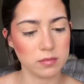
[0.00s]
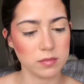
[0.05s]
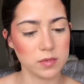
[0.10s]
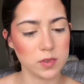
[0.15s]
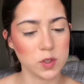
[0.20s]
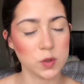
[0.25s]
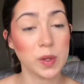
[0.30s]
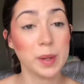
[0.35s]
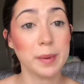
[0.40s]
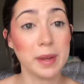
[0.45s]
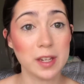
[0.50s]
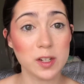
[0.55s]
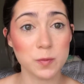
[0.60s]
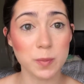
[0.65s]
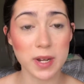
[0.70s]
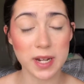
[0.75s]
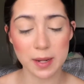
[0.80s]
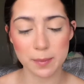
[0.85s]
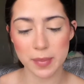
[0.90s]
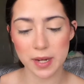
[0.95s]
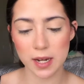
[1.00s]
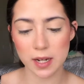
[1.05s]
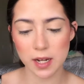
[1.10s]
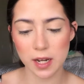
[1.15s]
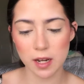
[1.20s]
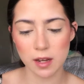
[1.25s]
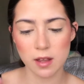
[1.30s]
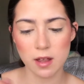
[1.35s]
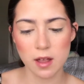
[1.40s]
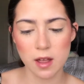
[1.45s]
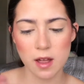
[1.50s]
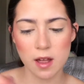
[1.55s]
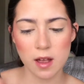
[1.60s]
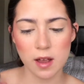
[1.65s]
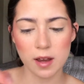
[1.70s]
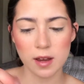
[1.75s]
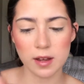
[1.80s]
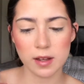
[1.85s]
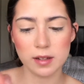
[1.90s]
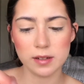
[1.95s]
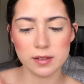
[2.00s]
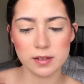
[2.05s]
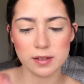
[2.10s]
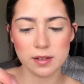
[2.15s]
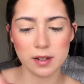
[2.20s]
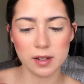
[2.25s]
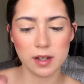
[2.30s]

Sweet Peach Peony, and